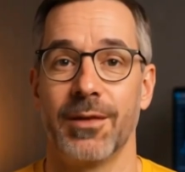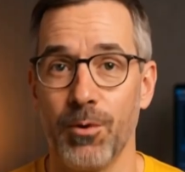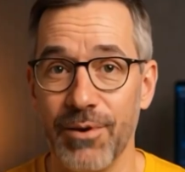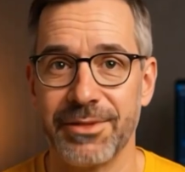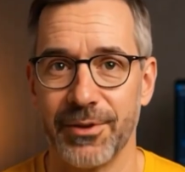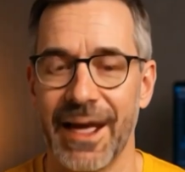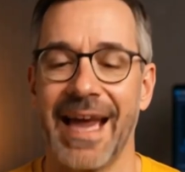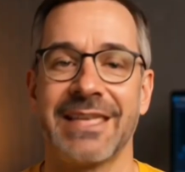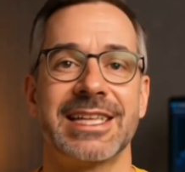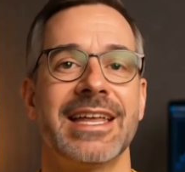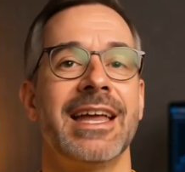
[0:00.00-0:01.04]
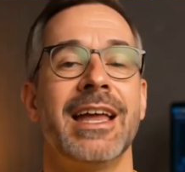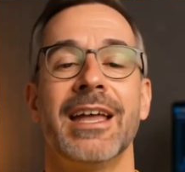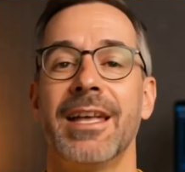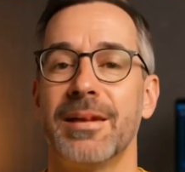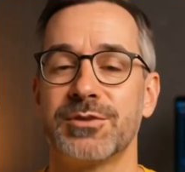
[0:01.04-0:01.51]
when in reality,
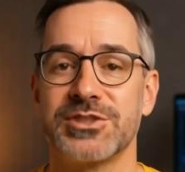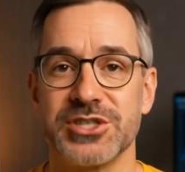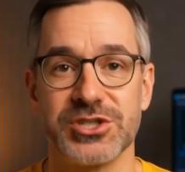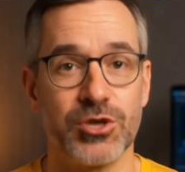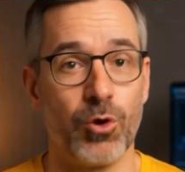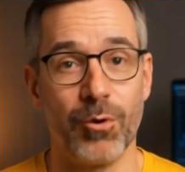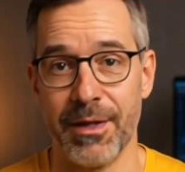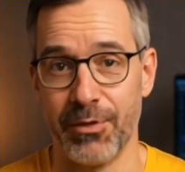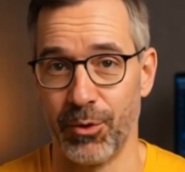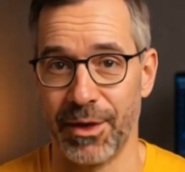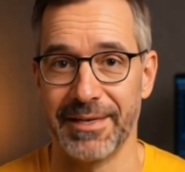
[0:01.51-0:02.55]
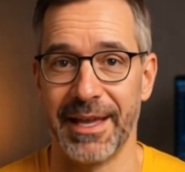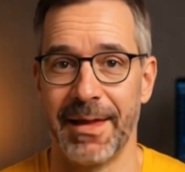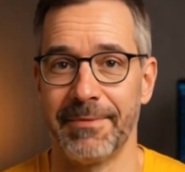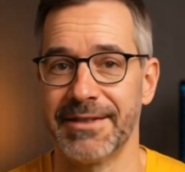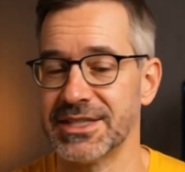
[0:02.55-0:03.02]
it was just you in your
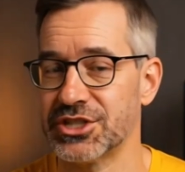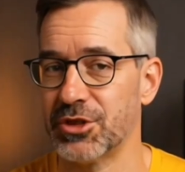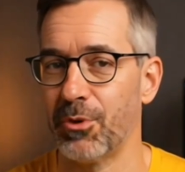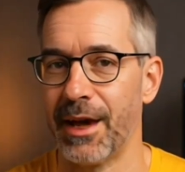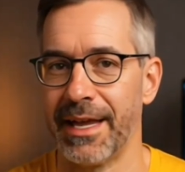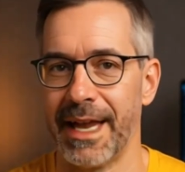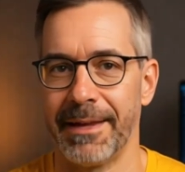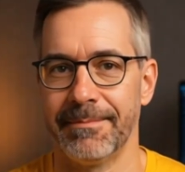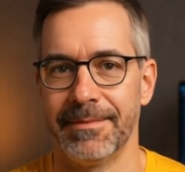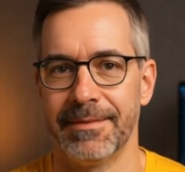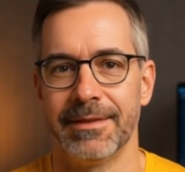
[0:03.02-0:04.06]
pajamas at 2 a.m.